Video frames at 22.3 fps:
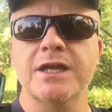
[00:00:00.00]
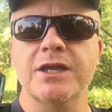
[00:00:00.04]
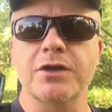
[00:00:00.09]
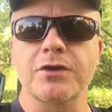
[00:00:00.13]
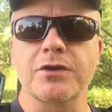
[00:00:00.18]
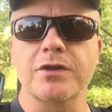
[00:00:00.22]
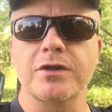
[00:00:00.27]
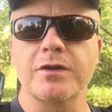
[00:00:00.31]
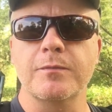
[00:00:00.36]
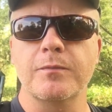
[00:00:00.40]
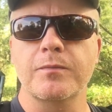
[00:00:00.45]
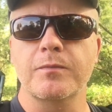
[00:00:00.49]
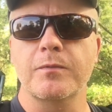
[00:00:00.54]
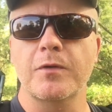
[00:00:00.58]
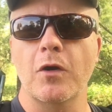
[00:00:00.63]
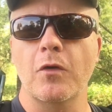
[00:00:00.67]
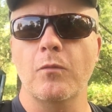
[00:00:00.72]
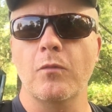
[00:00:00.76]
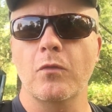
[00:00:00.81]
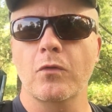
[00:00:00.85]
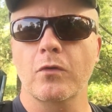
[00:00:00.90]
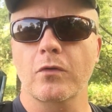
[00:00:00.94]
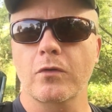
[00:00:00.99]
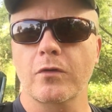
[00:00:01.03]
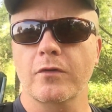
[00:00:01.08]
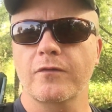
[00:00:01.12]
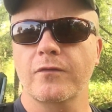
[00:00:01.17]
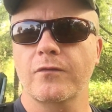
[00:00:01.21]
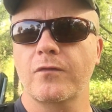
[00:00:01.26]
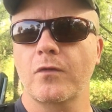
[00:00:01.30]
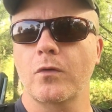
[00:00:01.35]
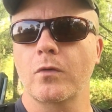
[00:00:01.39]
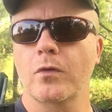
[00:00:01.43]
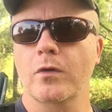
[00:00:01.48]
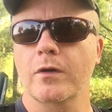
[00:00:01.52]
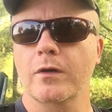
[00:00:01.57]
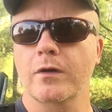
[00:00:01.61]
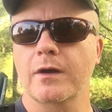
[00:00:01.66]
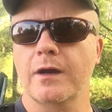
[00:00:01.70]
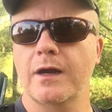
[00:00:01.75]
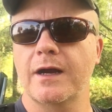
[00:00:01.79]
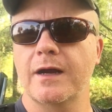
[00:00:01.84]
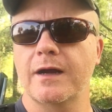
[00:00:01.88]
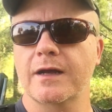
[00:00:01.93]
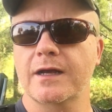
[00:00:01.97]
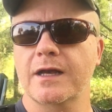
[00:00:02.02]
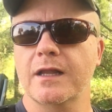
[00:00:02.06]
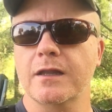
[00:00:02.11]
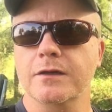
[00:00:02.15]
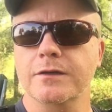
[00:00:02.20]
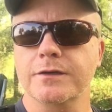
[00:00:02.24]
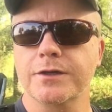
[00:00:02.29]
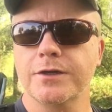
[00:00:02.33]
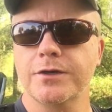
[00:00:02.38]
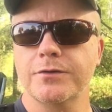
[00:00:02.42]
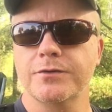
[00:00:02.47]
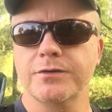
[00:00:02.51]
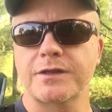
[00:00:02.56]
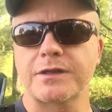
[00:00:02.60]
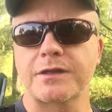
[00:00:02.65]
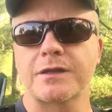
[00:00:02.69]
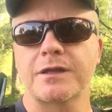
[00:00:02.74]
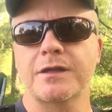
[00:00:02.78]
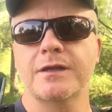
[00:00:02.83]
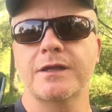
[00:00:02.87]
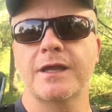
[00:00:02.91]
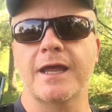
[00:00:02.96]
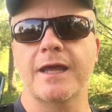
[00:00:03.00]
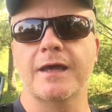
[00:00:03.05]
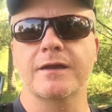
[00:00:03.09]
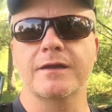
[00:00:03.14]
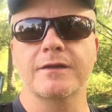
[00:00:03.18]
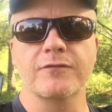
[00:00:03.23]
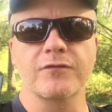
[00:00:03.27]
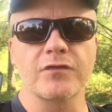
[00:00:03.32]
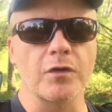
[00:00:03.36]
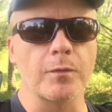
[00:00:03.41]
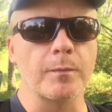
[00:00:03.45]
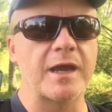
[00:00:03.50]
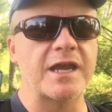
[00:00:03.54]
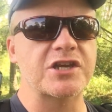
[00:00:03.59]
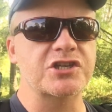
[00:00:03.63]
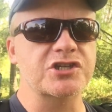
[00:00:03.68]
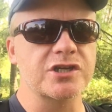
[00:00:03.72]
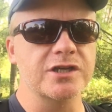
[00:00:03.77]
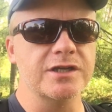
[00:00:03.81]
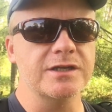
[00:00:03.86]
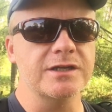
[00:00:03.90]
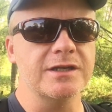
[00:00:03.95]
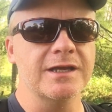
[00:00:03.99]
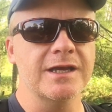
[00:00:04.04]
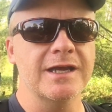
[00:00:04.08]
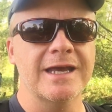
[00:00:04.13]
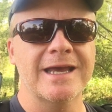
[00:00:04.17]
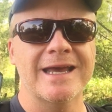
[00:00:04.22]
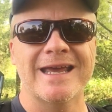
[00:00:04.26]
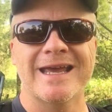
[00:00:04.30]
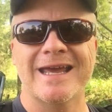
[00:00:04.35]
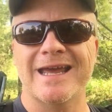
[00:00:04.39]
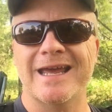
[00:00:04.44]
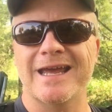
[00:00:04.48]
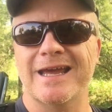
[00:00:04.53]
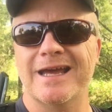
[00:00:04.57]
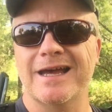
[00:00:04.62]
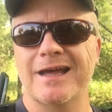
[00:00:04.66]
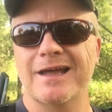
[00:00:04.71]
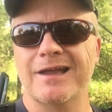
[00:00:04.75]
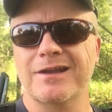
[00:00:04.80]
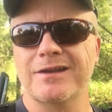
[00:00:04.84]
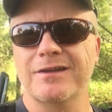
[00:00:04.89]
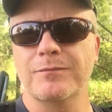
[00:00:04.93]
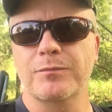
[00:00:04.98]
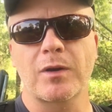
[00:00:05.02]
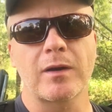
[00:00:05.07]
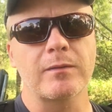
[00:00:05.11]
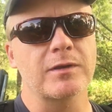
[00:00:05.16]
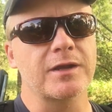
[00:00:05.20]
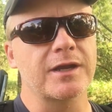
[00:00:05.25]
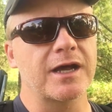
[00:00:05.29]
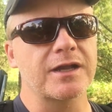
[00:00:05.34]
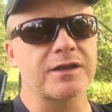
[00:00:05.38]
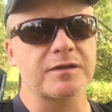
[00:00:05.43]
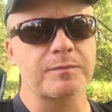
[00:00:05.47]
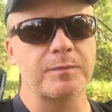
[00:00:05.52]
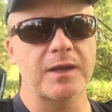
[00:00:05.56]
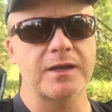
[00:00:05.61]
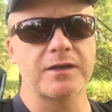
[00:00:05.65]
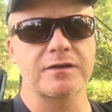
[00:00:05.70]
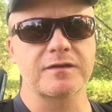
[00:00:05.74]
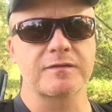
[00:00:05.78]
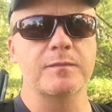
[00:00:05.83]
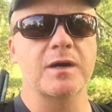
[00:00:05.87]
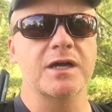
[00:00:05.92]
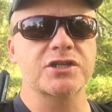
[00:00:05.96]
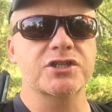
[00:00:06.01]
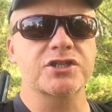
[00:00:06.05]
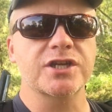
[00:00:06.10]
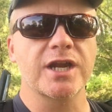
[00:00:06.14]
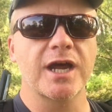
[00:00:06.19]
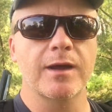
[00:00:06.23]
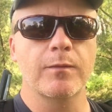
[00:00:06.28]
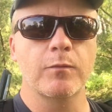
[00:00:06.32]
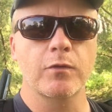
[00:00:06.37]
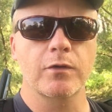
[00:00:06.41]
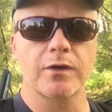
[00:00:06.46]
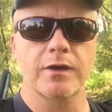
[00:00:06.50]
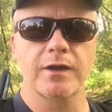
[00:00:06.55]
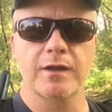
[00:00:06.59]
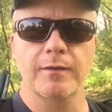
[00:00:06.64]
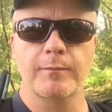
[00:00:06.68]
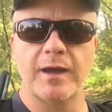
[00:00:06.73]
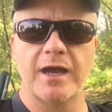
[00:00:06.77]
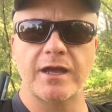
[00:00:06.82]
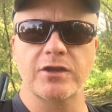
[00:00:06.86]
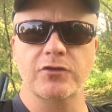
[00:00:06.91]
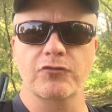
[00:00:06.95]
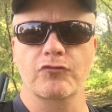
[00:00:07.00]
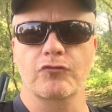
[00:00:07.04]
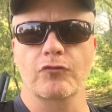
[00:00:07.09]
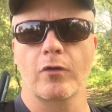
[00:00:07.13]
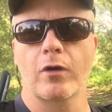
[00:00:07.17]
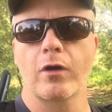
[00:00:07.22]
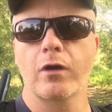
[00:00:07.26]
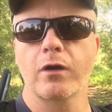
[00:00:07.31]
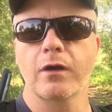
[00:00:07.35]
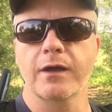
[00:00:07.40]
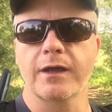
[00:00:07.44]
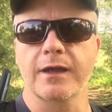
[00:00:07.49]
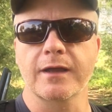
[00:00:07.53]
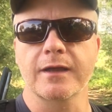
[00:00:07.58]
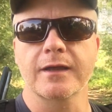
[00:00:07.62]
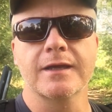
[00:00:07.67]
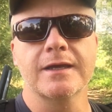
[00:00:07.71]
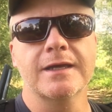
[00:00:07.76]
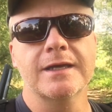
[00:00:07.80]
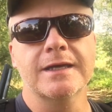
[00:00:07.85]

You're going to go more for uh, color notes and information and probably not spend as much time worrying about your drawing.